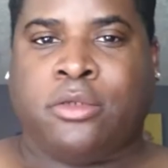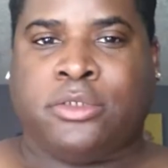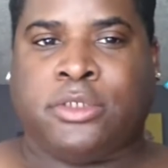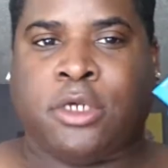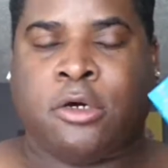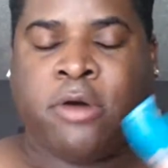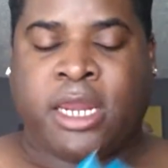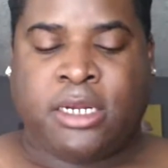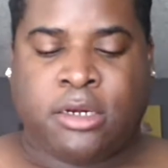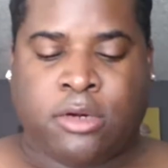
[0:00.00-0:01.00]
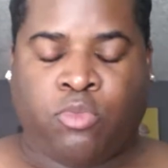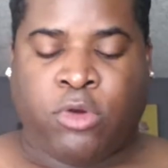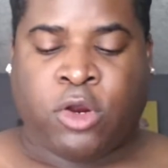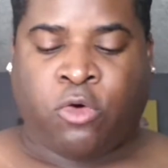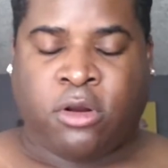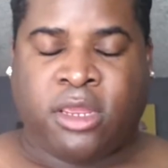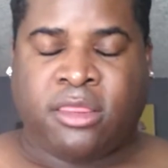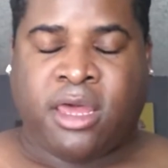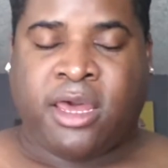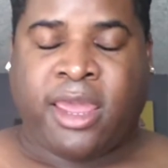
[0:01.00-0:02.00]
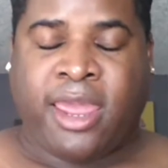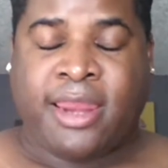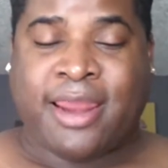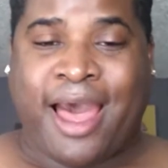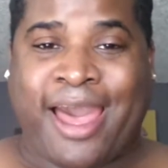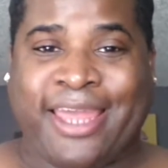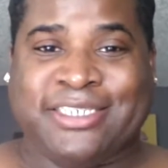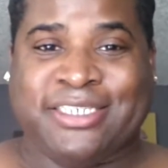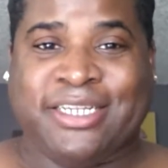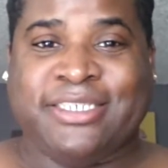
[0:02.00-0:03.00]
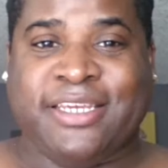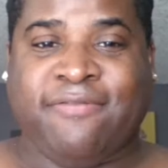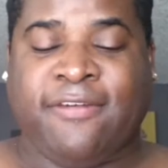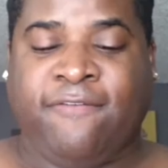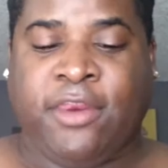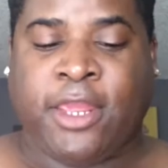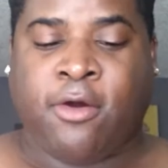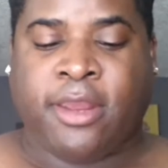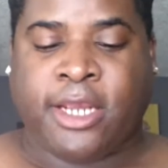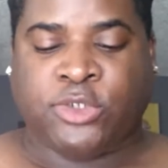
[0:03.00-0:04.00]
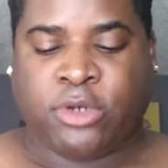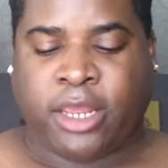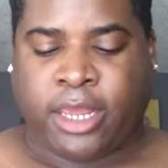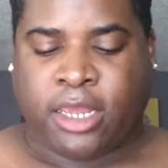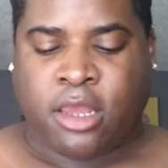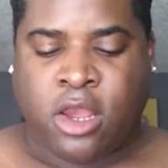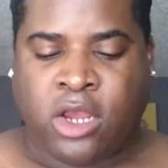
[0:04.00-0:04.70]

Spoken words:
So I recorded an IGTV video yesterday,